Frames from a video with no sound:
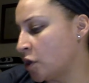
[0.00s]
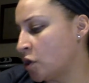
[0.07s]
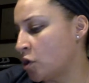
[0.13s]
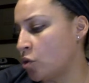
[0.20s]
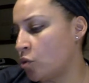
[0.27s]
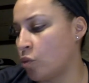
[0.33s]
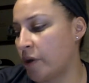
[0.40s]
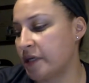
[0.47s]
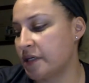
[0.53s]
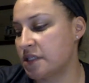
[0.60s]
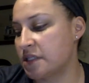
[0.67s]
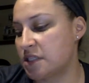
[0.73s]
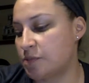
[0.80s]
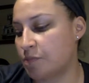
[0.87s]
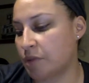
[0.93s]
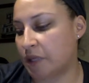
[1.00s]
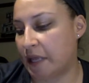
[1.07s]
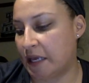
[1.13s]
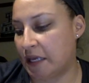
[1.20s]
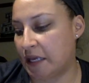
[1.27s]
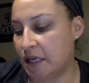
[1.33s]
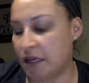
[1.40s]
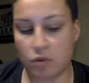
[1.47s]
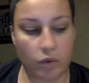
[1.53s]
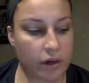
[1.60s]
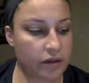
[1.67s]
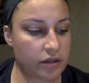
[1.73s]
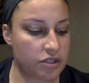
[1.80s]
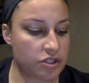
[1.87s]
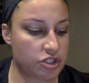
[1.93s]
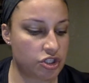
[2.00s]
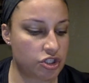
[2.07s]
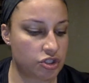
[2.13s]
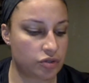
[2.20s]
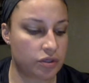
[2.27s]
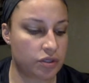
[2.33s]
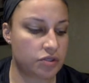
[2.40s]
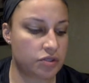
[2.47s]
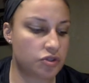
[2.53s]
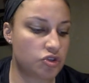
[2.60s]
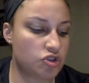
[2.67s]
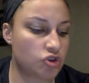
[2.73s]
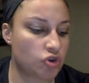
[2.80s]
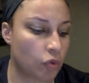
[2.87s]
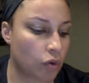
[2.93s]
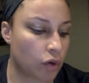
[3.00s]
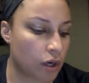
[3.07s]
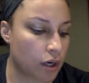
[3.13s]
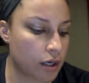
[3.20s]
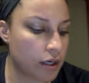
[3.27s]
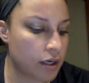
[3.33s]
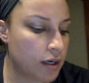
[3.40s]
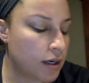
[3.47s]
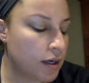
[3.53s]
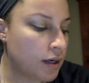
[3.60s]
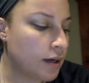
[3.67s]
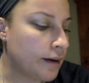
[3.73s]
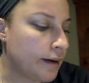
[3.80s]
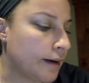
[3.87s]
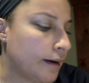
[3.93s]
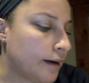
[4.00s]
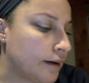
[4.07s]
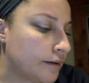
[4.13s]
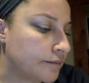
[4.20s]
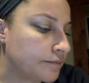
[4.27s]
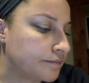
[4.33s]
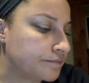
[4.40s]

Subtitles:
When explaining where the students score, I